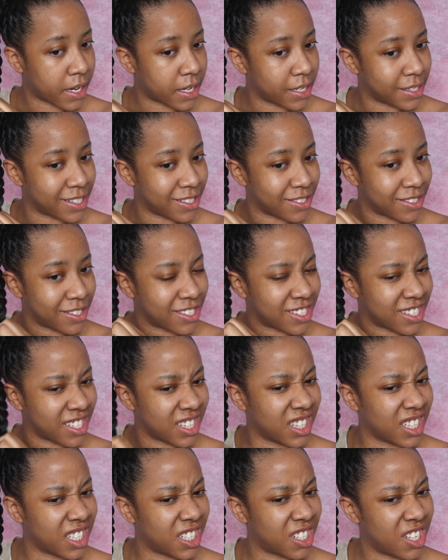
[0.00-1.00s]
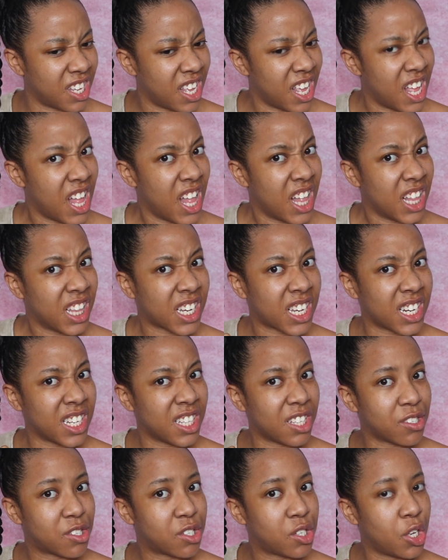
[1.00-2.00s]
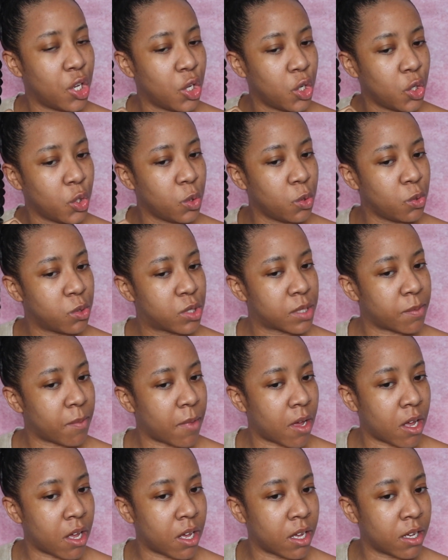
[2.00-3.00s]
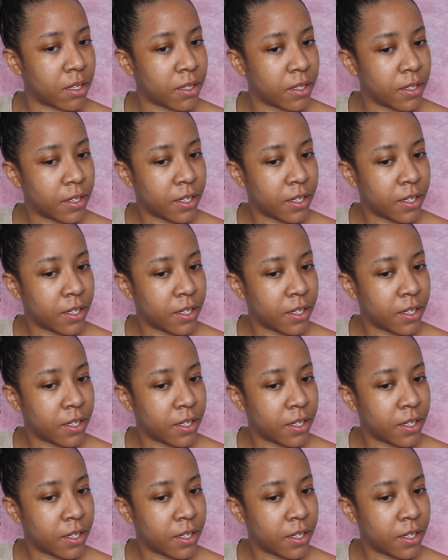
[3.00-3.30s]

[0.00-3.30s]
because it was just a little, look, a little too small.